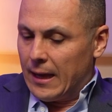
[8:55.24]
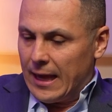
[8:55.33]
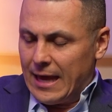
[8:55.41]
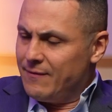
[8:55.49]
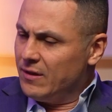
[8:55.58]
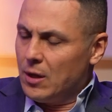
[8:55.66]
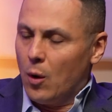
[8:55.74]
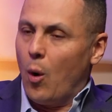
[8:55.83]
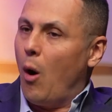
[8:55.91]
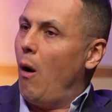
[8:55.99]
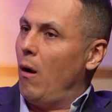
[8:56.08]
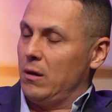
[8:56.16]
even
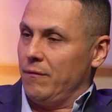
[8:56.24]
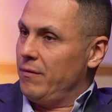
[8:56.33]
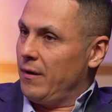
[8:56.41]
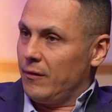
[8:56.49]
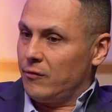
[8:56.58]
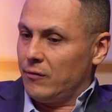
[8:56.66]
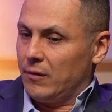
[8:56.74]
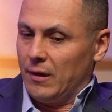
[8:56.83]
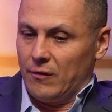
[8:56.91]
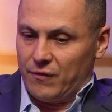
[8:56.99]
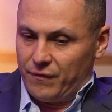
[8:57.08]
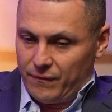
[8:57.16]
though all of this
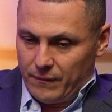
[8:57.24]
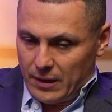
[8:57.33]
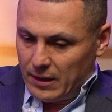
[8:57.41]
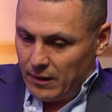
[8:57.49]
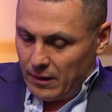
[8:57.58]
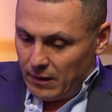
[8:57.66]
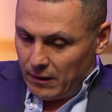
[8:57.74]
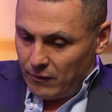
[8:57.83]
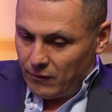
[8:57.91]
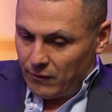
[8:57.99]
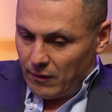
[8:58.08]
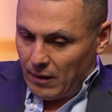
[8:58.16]

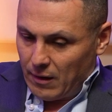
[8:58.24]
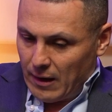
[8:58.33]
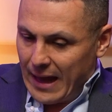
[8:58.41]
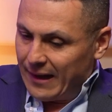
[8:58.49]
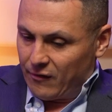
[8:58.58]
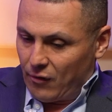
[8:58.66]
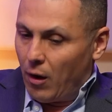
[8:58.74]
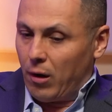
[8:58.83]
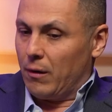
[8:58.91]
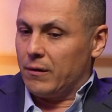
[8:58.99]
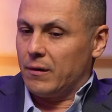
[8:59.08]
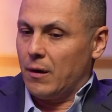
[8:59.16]
is at its
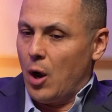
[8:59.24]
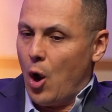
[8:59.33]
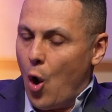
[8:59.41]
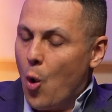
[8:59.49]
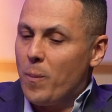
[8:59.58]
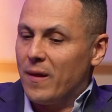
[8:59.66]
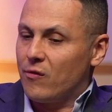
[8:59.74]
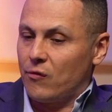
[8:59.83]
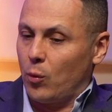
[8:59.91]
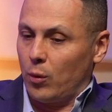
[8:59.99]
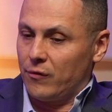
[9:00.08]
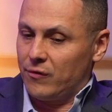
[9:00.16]
heart open
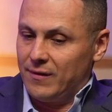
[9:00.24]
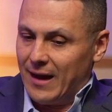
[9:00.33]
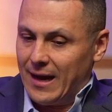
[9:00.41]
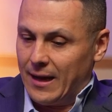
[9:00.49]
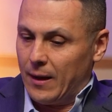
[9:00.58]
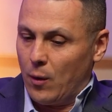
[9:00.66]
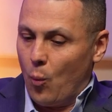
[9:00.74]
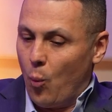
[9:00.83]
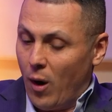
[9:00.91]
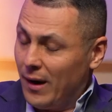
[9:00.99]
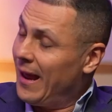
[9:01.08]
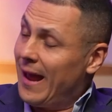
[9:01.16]
source data,
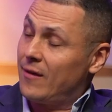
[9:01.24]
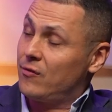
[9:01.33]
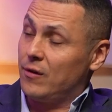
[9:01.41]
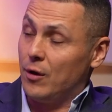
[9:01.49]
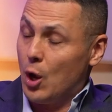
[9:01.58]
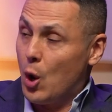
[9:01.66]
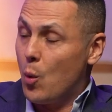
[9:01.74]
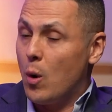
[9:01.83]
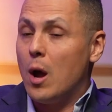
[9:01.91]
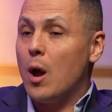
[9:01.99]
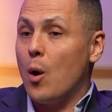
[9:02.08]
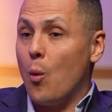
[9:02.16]
one has to know
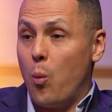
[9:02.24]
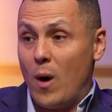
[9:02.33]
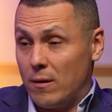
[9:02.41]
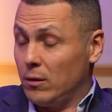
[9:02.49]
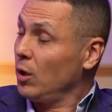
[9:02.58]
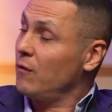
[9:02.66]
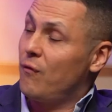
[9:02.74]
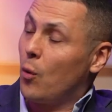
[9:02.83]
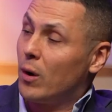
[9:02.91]
where to look for